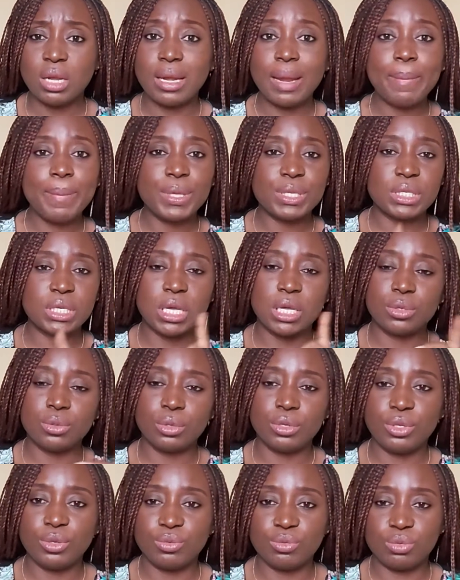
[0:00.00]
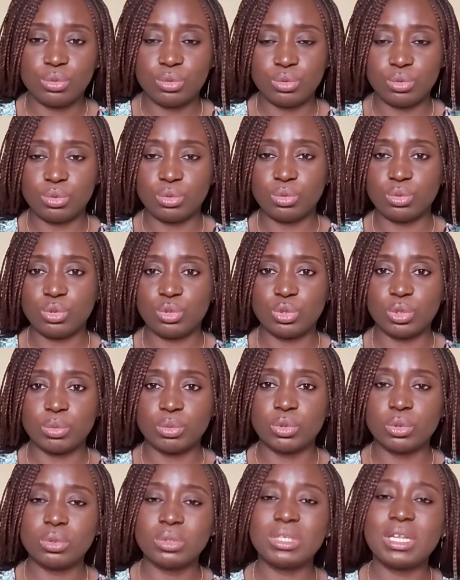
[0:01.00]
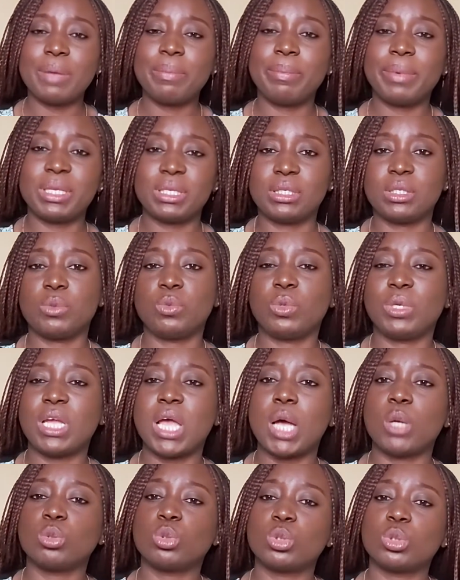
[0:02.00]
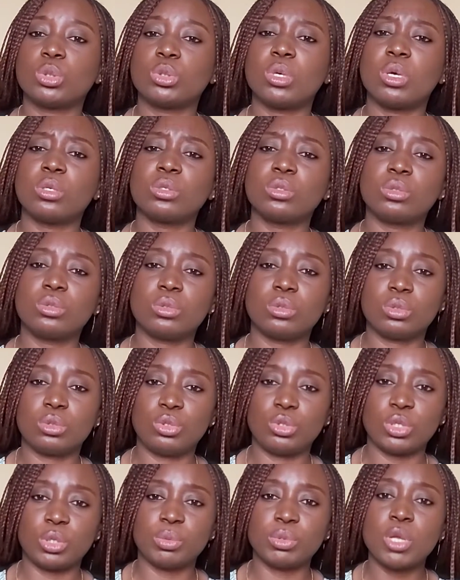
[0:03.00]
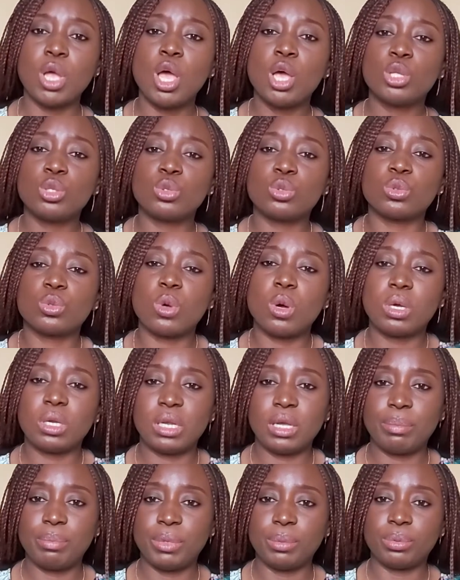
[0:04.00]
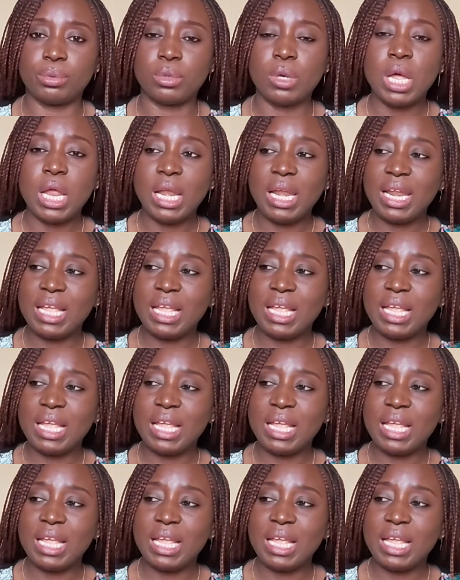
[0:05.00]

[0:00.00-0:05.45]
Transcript: That person cannot even do those jobs. So that person will outsource those jobs to other people.